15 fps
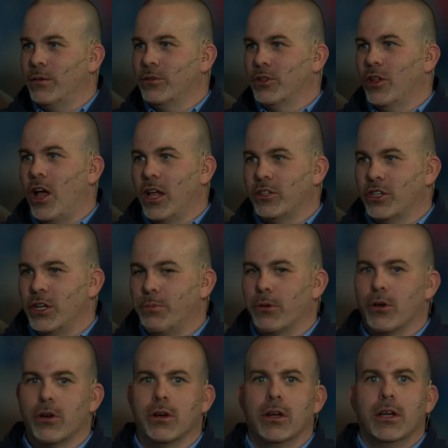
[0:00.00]
it was a lot
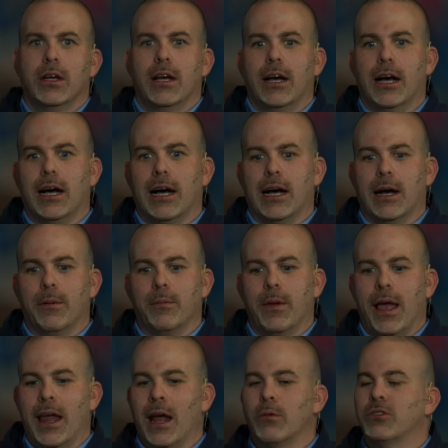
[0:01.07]
cheaper, um,
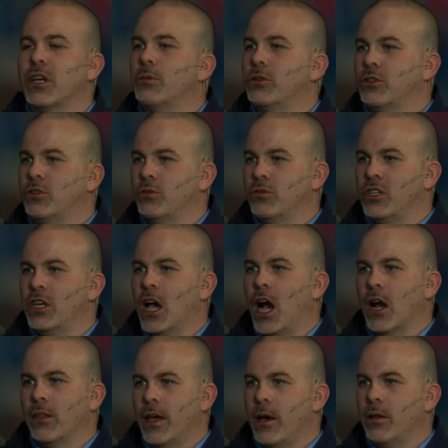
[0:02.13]
and I was able to do
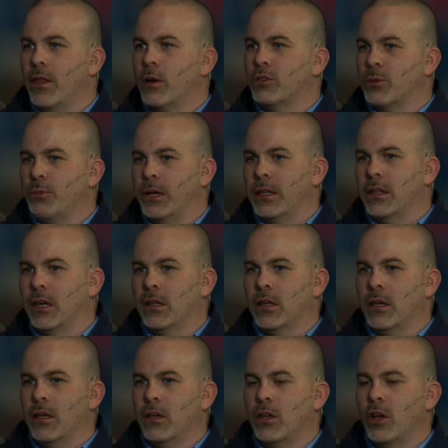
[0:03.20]
DR. That that was a big thing.
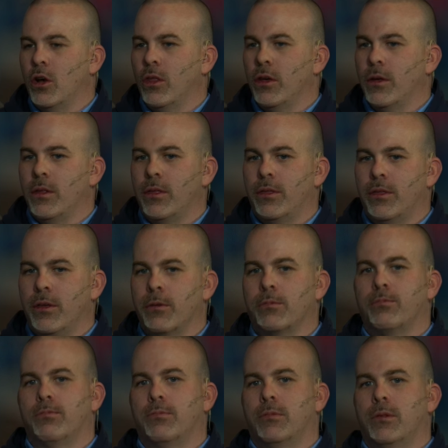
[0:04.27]
The you know the the
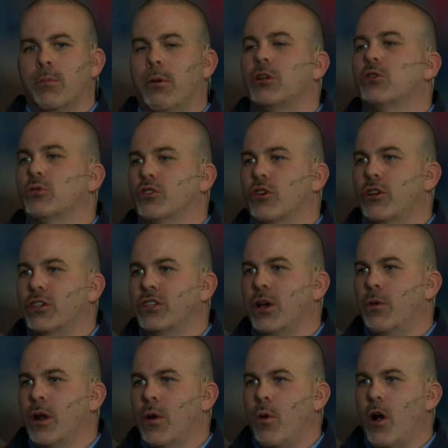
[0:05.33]
the budget was already
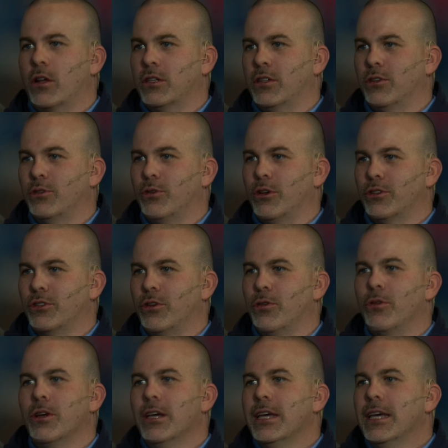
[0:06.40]
set when I walked in the door.
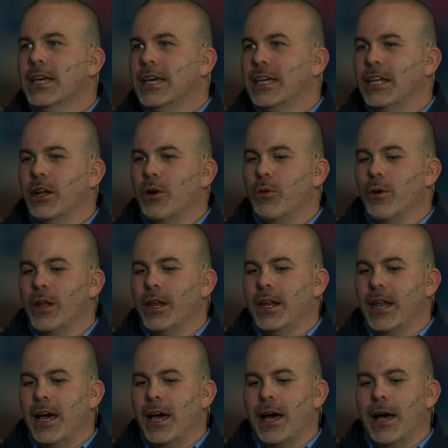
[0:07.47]
So, you know,
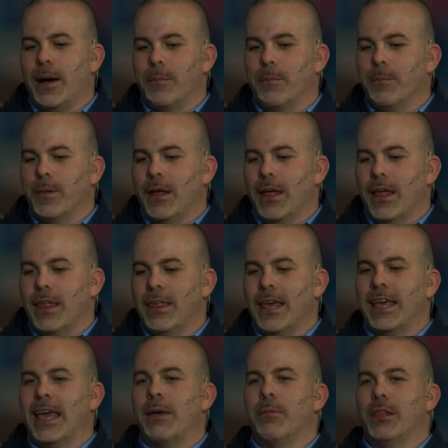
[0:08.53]
when um,
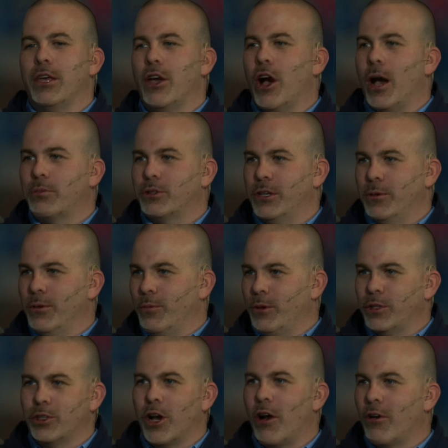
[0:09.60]
they gave me the option when we
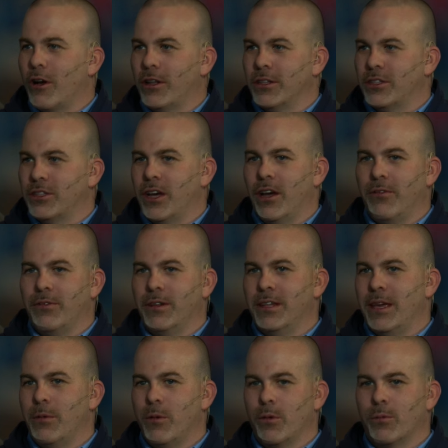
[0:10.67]
saw all the stuff and
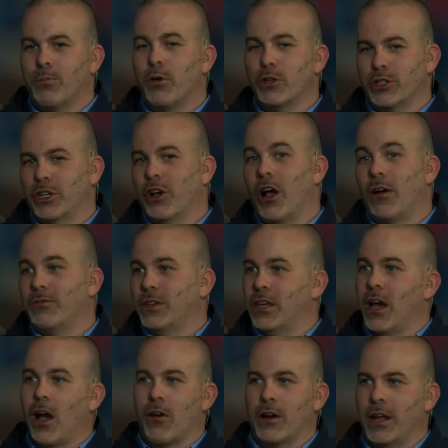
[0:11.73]
they were pushing off
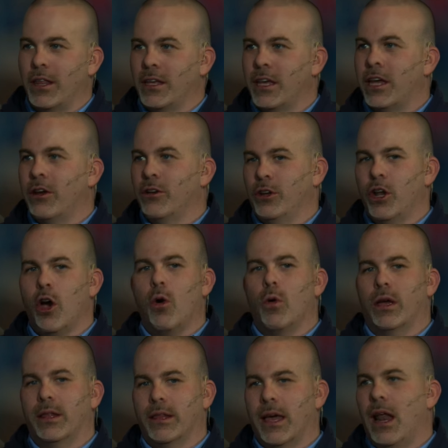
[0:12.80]
DR another year,
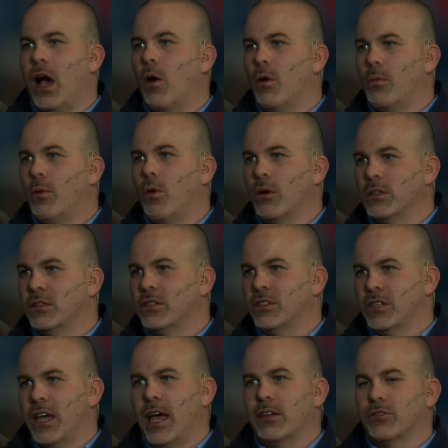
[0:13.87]
knowing that how important
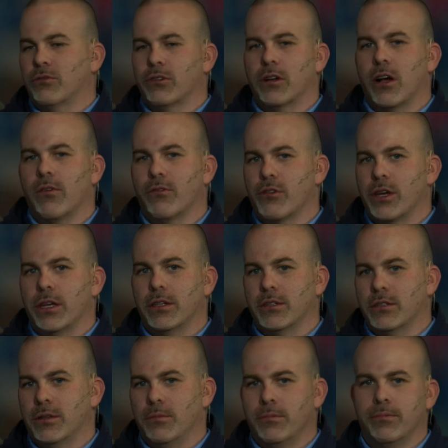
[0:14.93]
disaster recovery
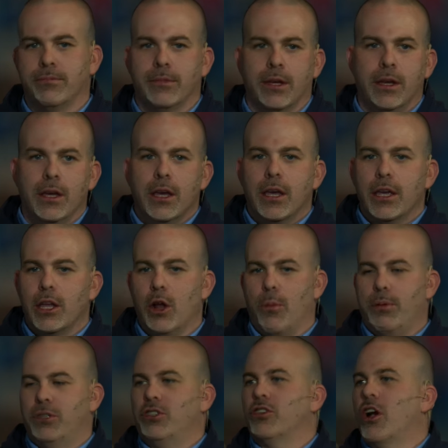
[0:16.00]
is and you know
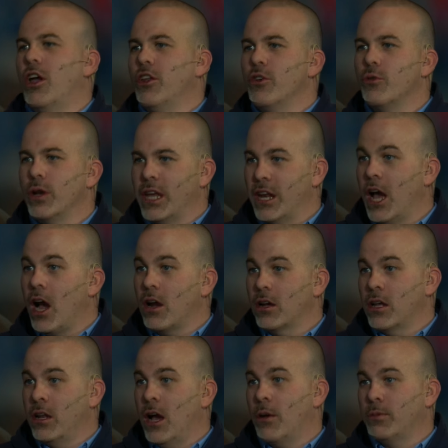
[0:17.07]
business continuity in our
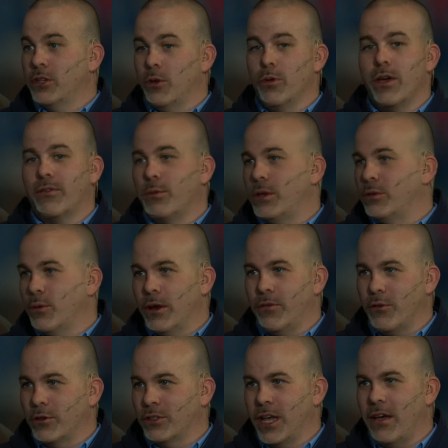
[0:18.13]
in our position. We have to be
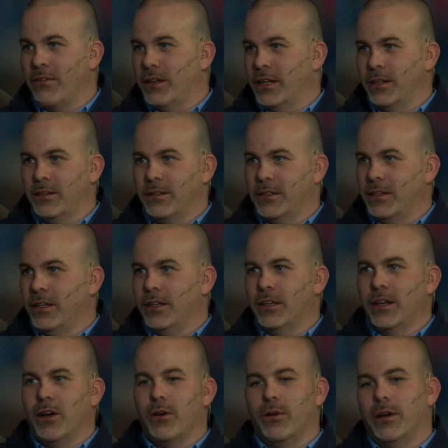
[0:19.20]
24/7, and
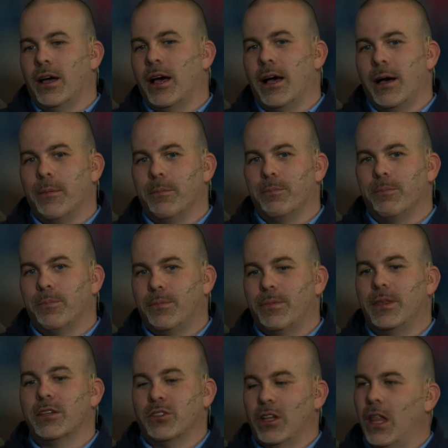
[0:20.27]
you know. Um,
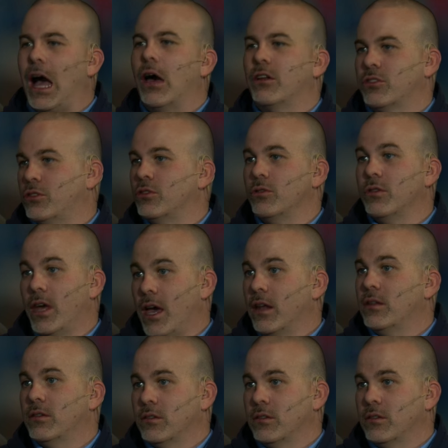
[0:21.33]
this allowed us to do that.